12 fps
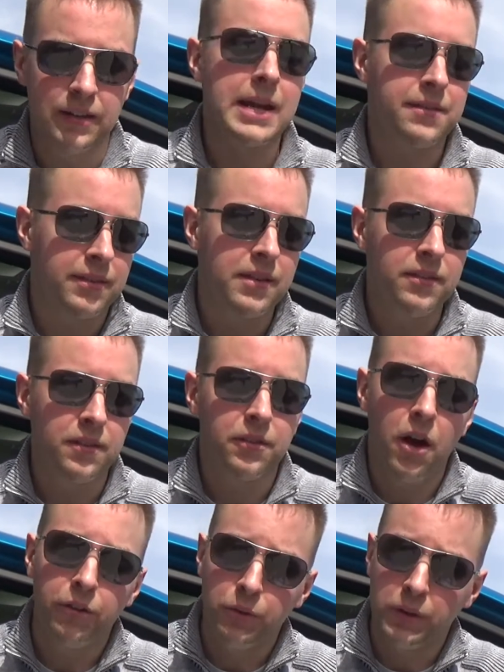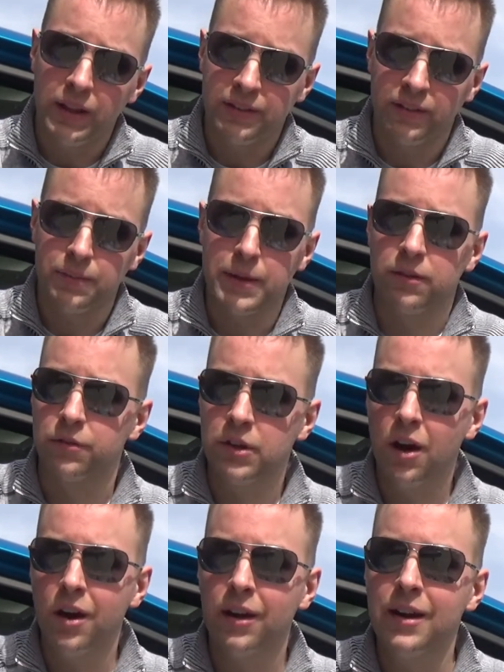And since it's also a less expensive
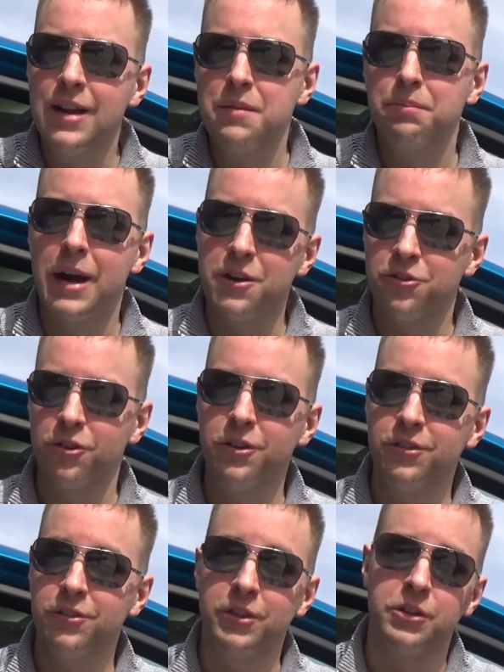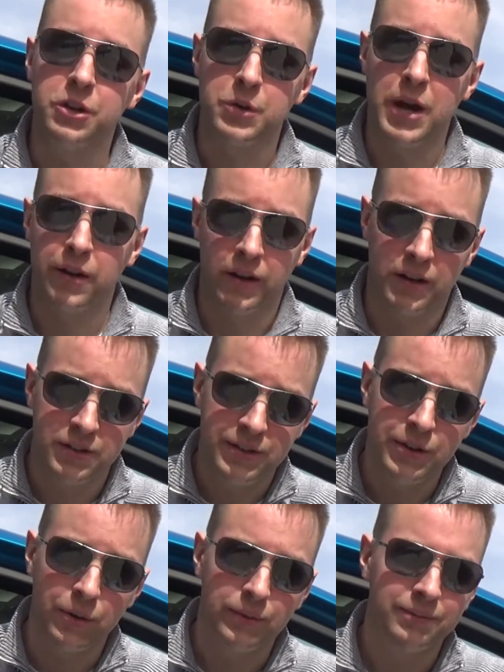car, my insurance is going to go down on it
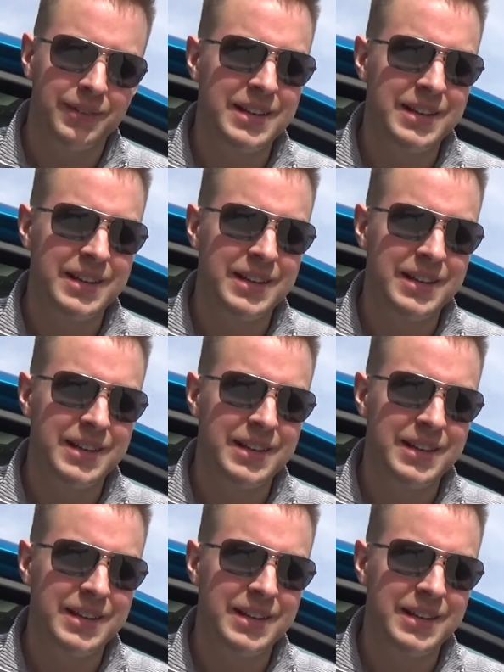too.